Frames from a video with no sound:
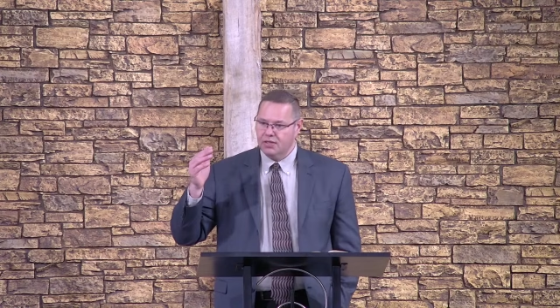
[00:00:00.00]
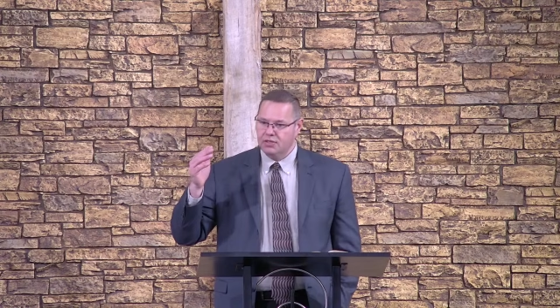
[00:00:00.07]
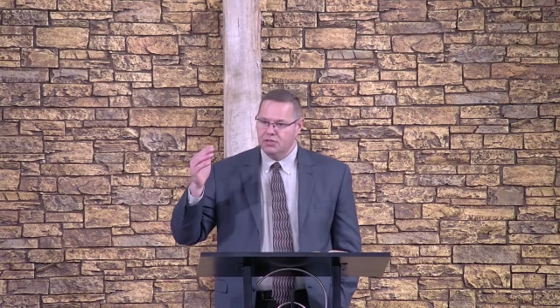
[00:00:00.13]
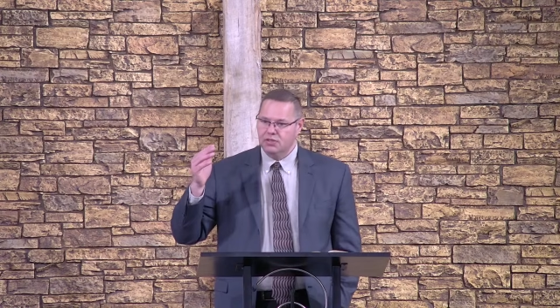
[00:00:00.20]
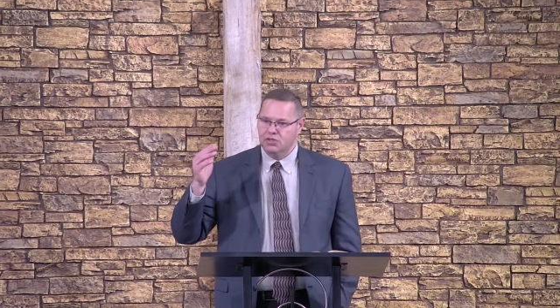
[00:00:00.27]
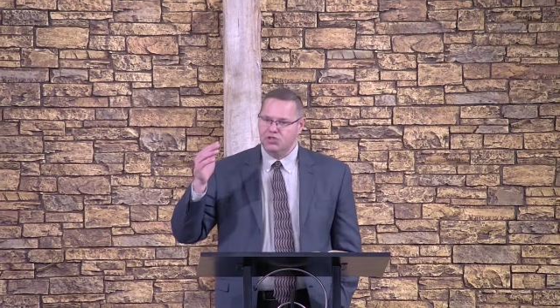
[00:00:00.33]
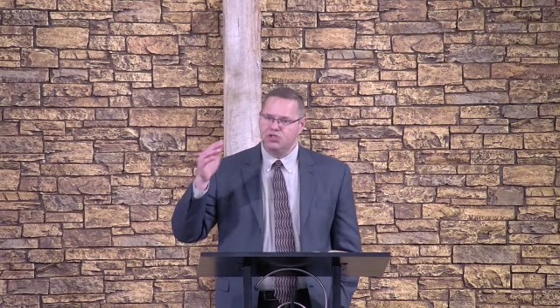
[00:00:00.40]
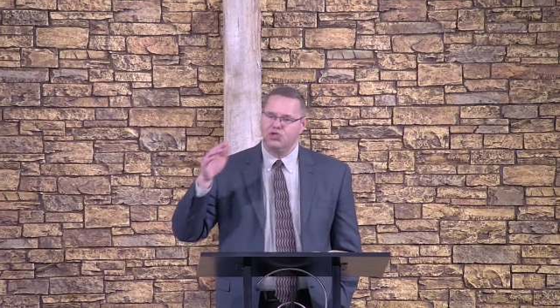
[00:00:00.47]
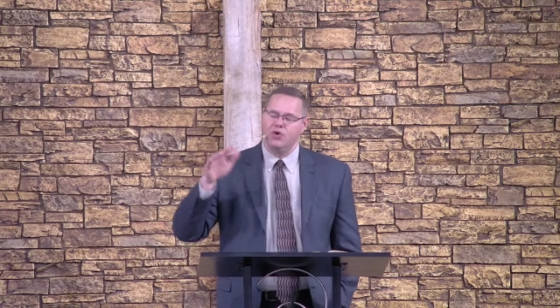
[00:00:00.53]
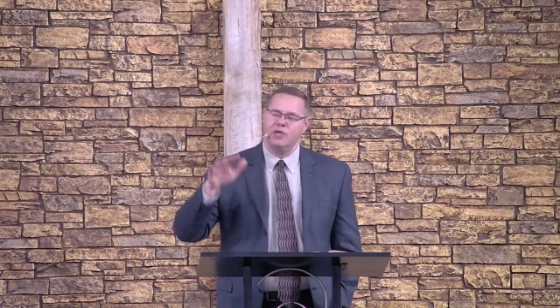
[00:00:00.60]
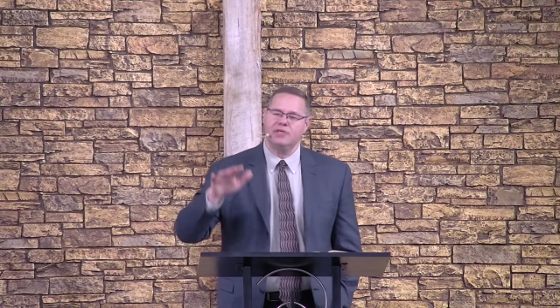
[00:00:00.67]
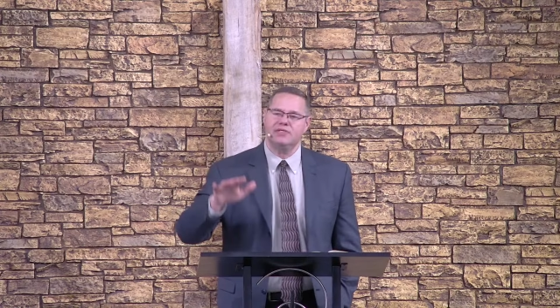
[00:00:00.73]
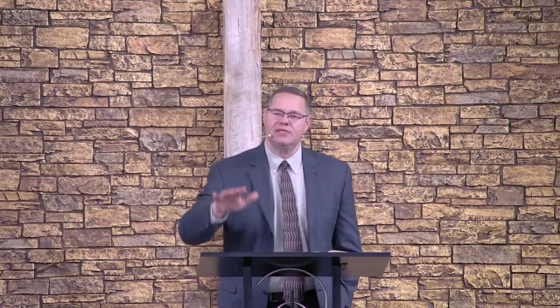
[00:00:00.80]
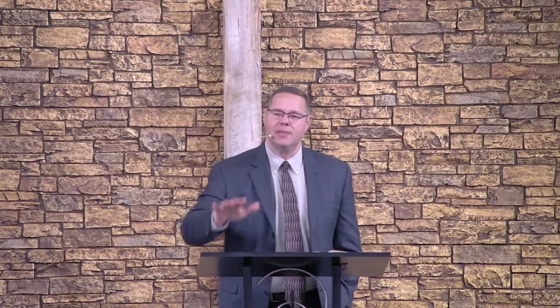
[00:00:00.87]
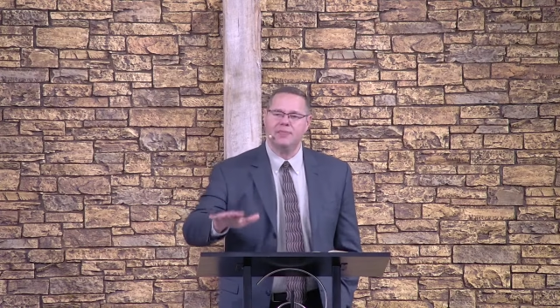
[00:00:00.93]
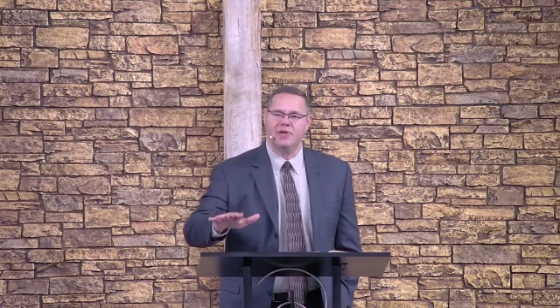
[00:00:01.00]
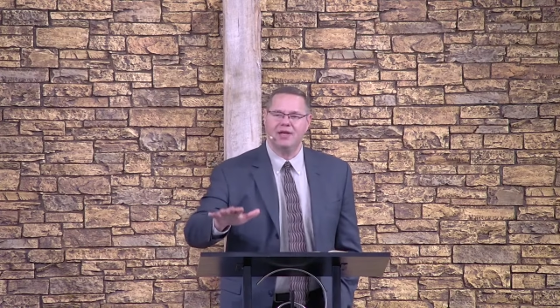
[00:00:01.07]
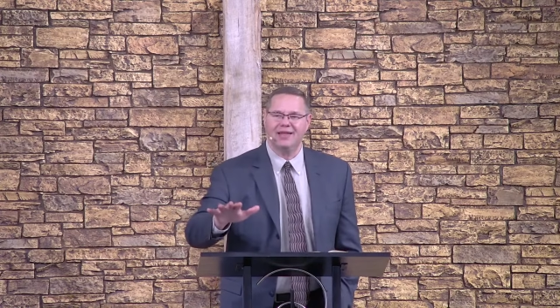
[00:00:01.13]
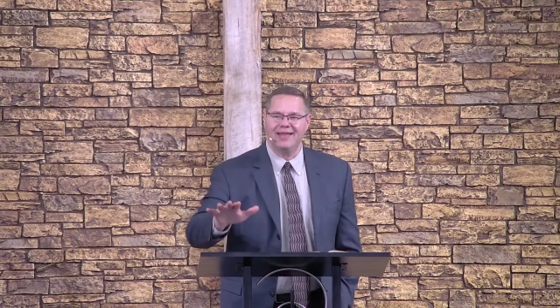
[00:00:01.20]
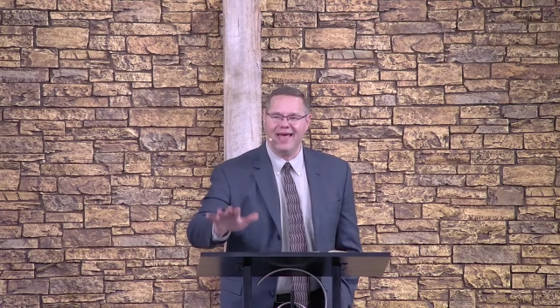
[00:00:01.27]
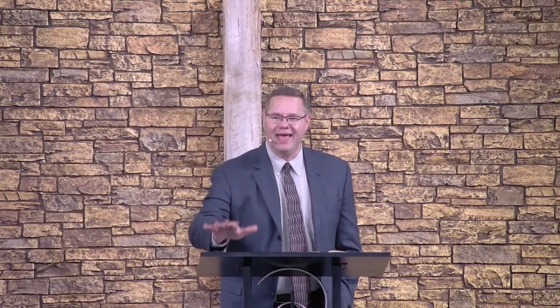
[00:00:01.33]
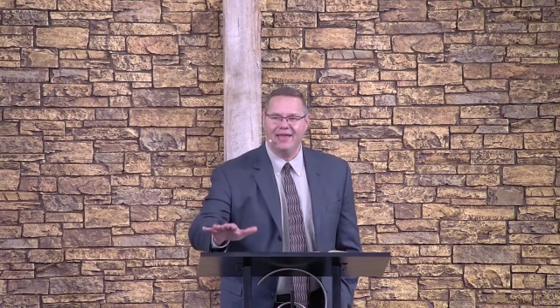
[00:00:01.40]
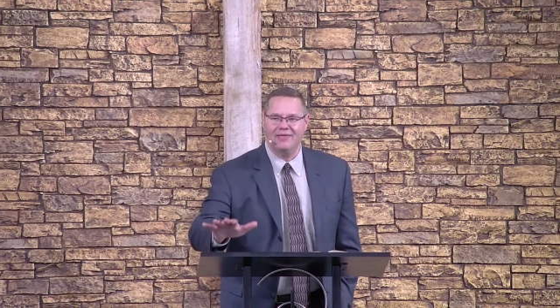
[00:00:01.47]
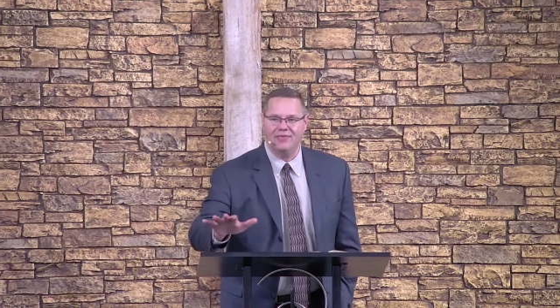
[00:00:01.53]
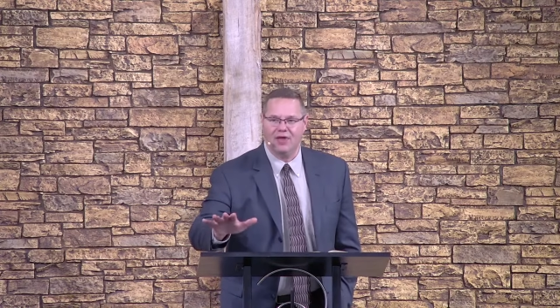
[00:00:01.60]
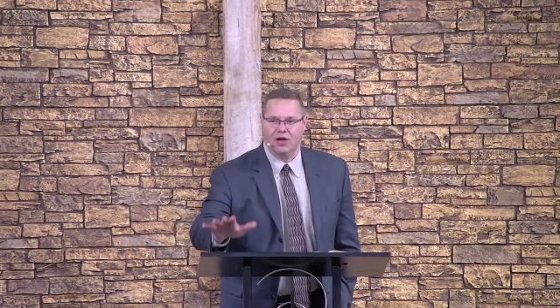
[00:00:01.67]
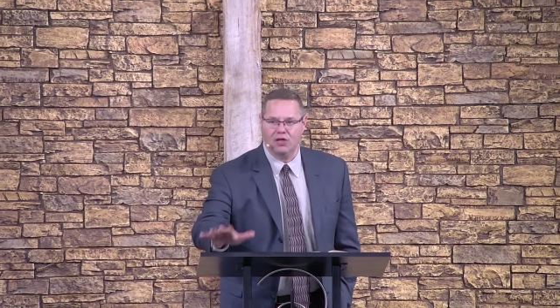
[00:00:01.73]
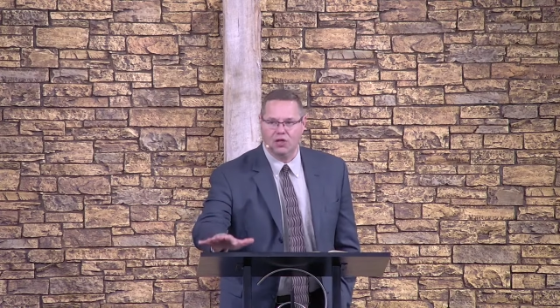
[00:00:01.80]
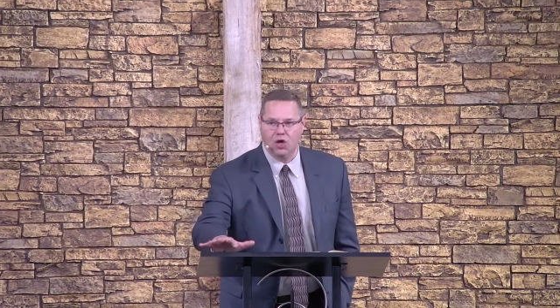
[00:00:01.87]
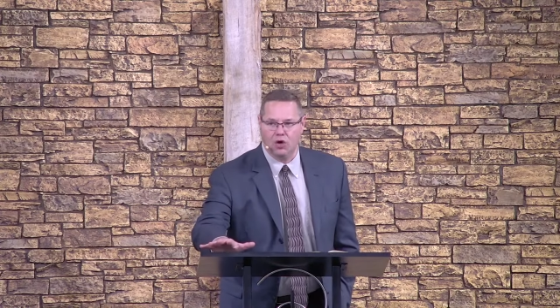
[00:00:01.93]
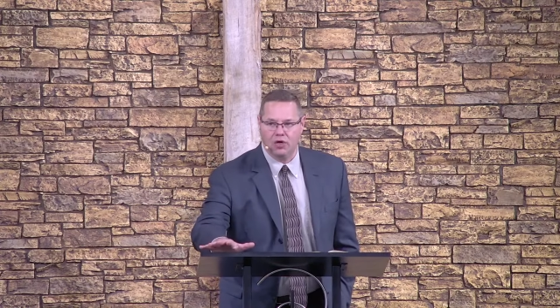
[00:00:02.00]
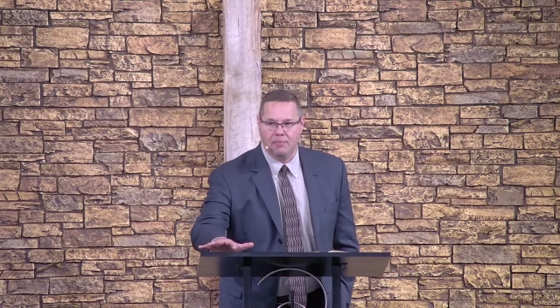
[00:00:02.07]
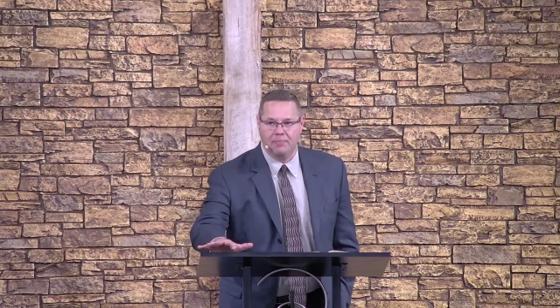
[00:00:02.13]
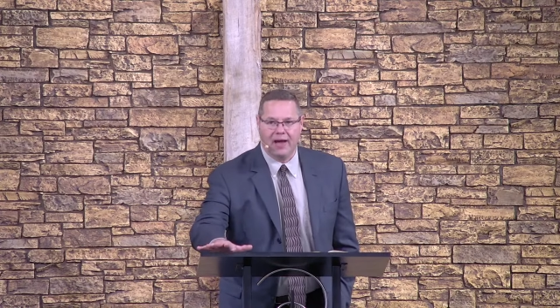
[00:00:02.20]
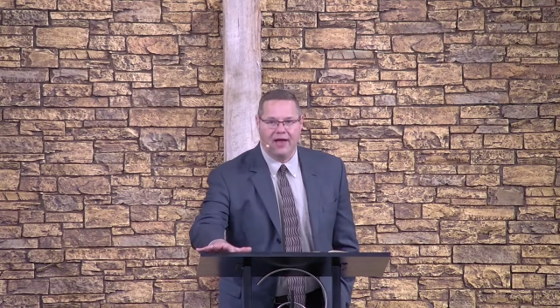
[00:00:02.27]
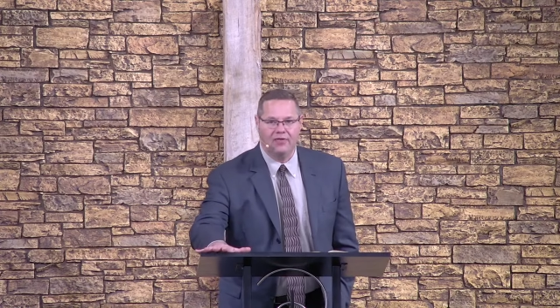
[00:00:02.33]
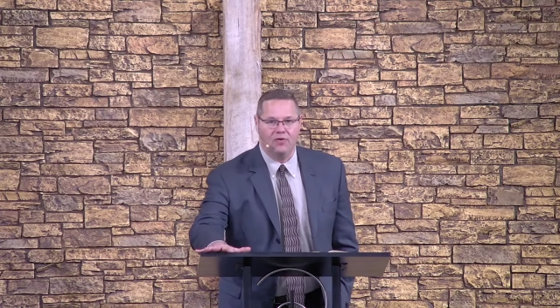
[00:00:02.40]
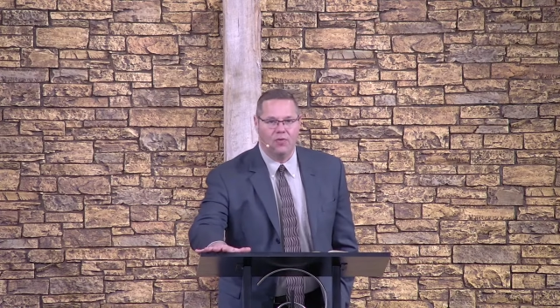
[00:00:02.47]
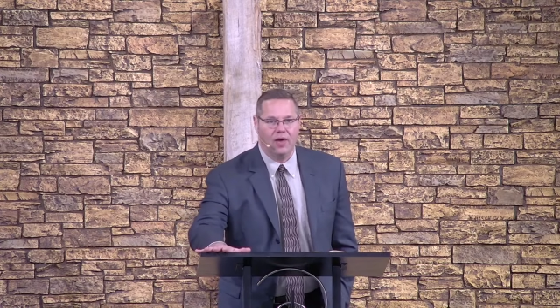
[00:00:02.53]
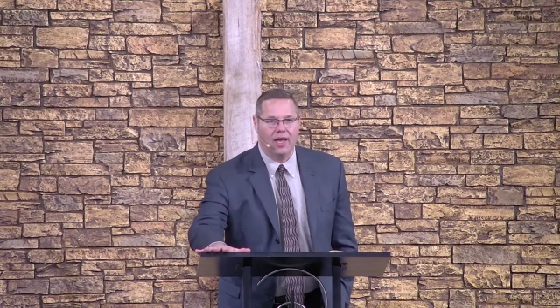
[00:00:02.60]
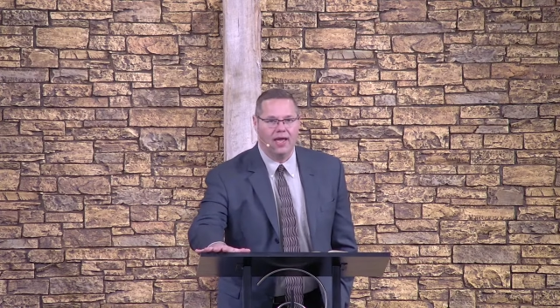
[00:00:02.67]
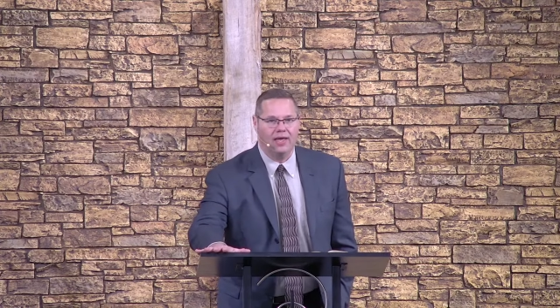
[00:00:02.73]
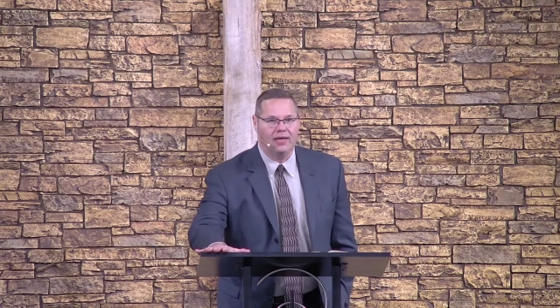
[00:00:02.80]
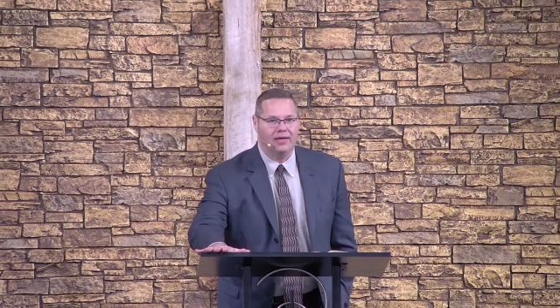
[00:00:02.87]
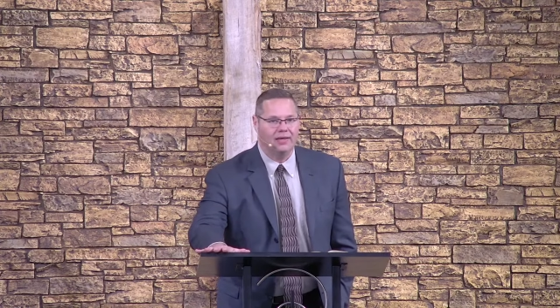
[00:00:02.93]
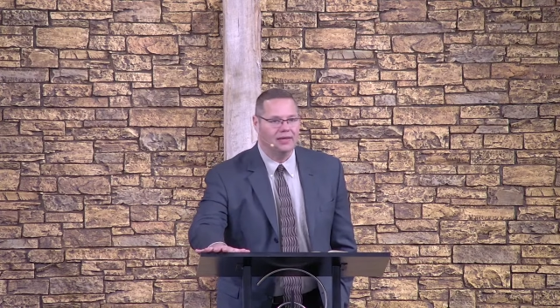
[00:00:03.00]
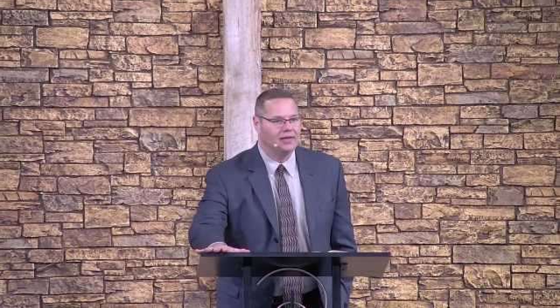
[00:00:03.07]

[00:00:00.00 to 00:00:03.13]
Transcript: just doing something to lighten their load? And by the way,